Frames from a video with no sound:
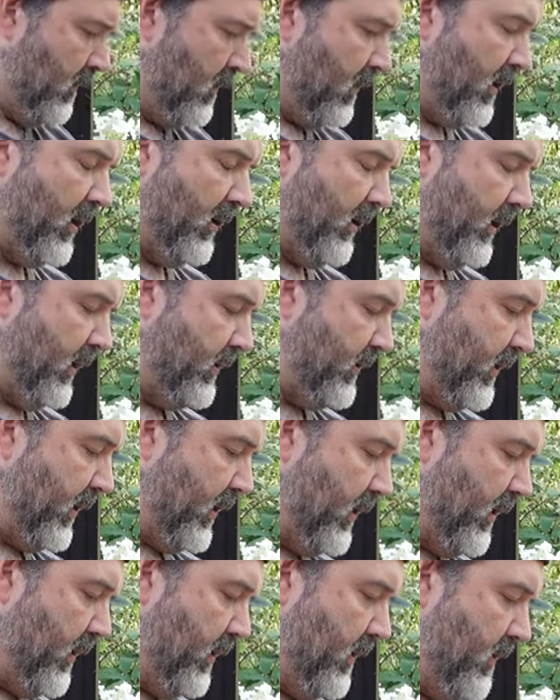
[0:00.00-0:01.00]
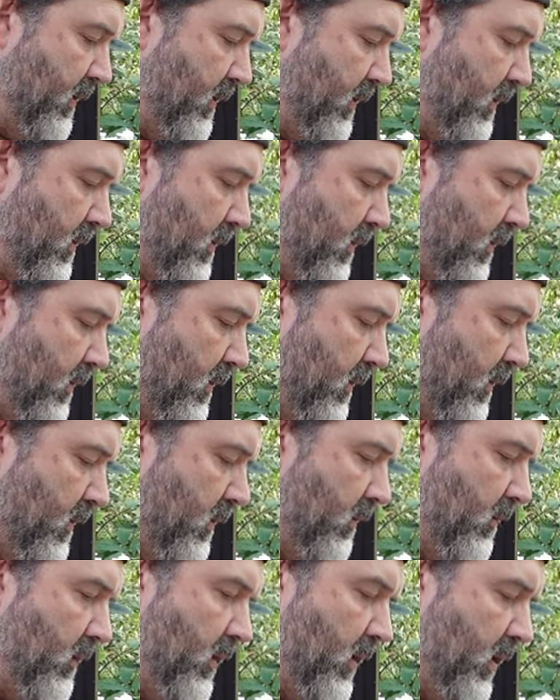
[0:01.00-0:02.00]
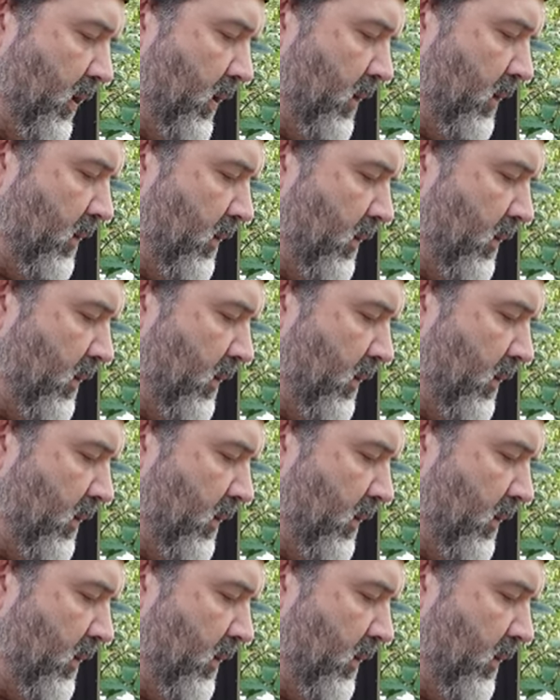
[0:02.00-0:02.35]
There it is, I got it. Ready?